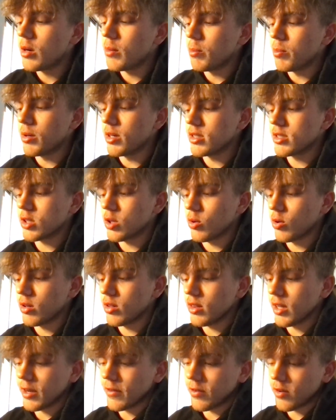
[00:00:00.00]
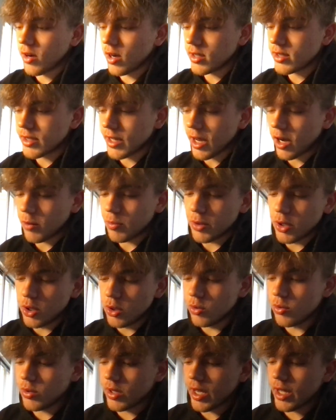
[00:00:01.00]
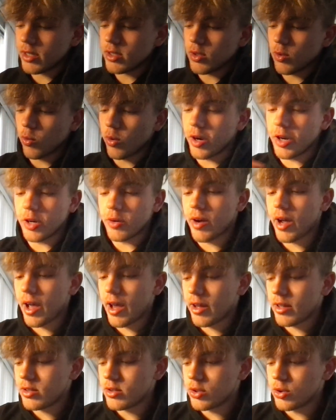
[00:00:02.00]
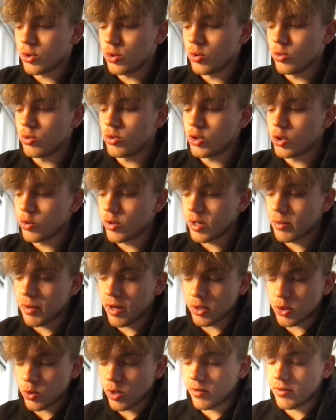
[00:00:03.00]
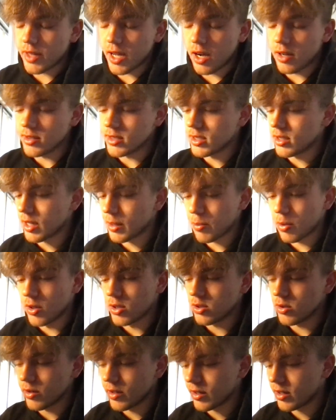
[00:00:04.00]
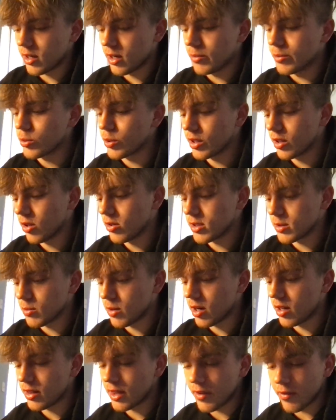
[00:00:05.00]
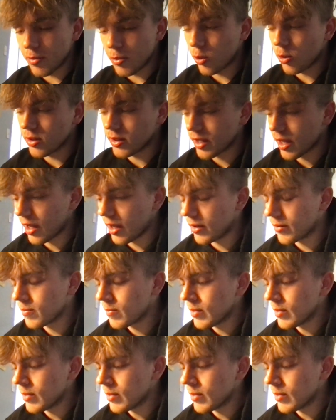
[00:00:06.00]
but it's going, like, for us to help you get to where you're at to doing about 12,000 like personal income, 3 loans a month, even more than that.